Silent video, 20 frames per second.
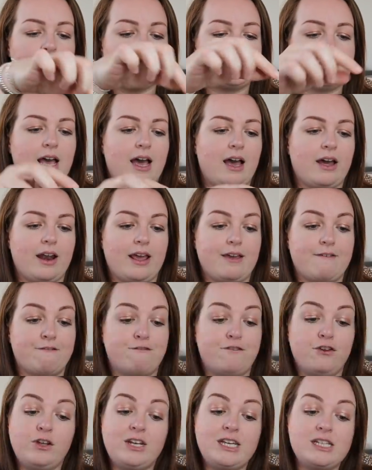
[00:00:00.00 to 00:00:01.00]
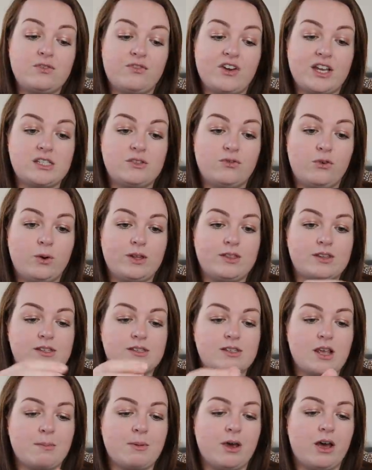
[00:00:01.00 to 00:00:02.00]
this at a foodies festival in the
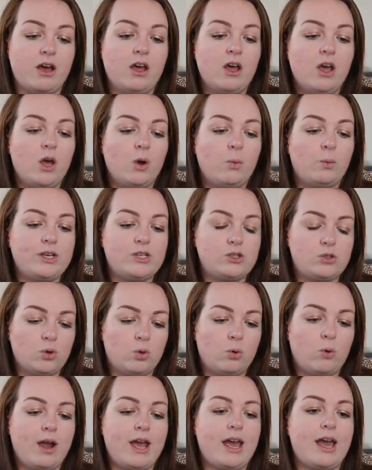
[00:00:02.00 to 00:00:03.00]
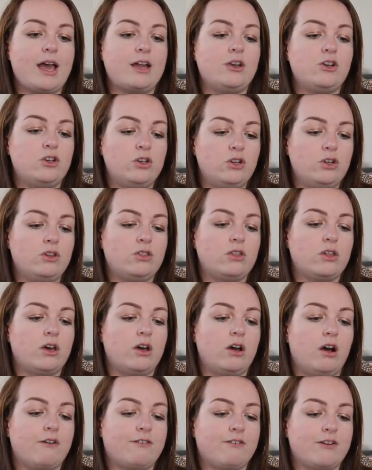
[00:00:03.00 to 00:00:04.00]
summer. We saw it and knew
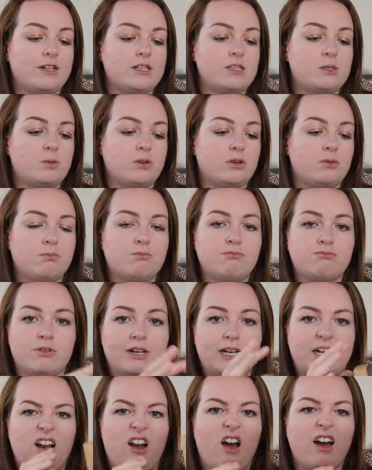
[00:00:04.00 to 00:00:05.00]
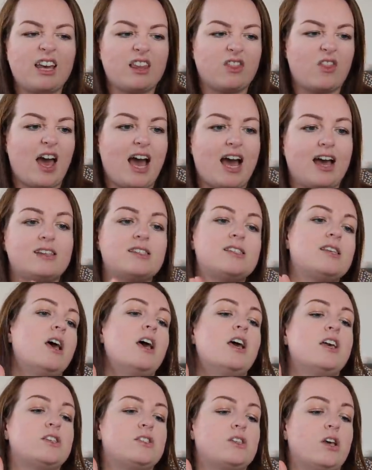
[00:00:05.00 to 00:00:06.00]
that our friends would really like that.
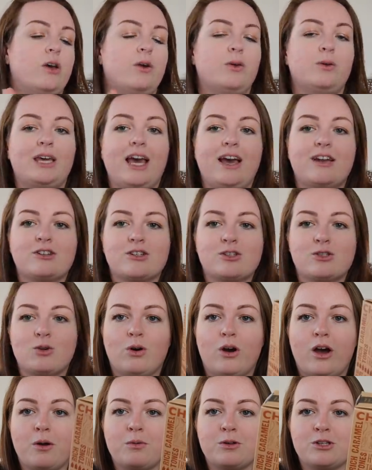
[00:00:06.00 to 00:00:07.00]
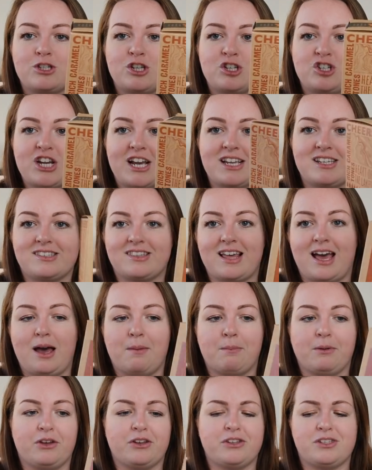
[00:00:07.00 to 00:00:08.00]
So yeah, just thought I would suggest
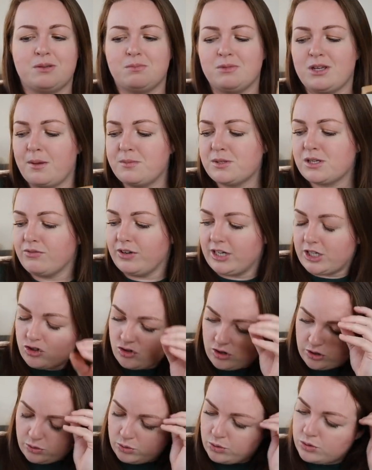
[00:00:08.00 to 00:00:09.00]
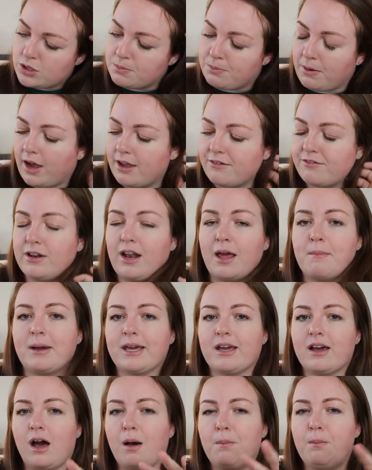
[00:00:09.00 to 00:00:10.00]
that, because sometimes I really struggle to buy for like
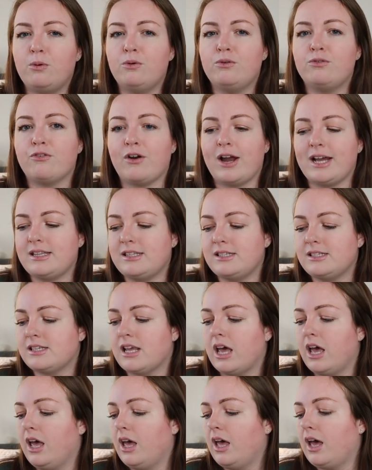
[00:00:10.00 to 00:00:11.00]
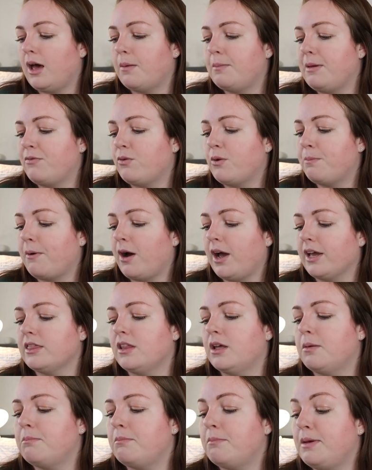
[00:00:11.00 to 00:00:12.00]
my couple friends. If we're
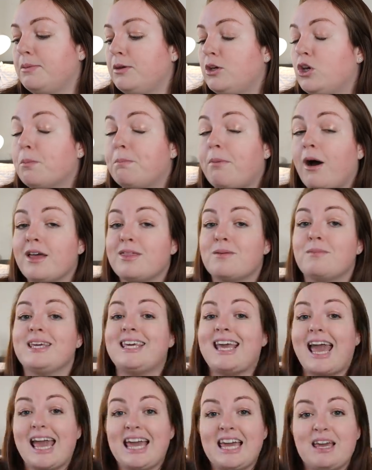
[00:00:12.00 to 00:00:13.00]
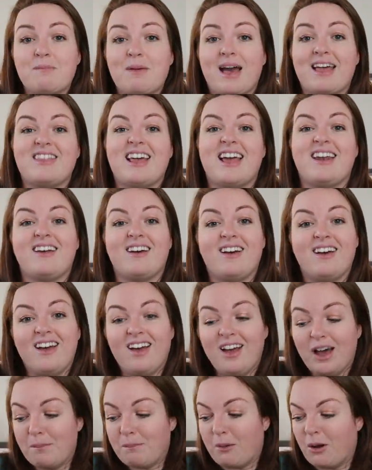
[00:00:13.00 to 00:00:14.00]
buying them, maybe you could buy them a game and then a
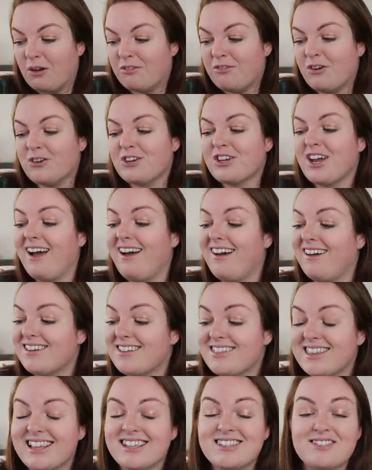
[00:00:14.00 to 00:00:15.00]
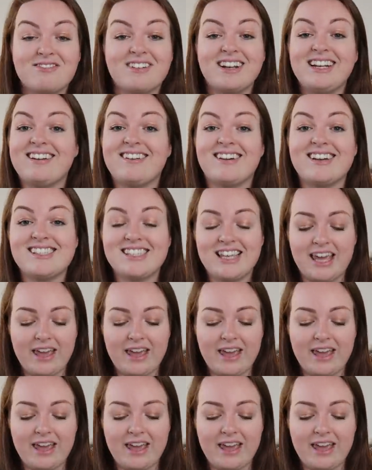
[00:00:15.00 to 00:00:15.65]
bottle of vodka. I think that's a really nice